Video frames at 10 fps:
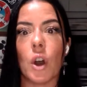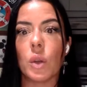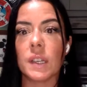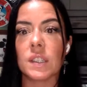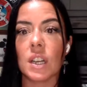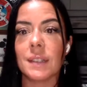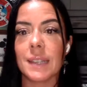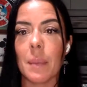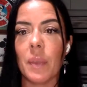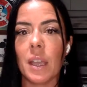focus
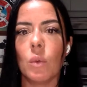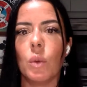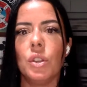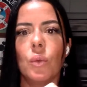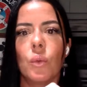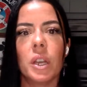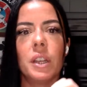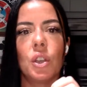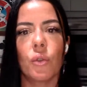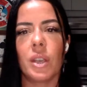on something and when you
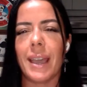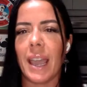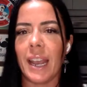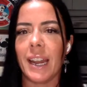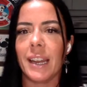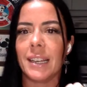really create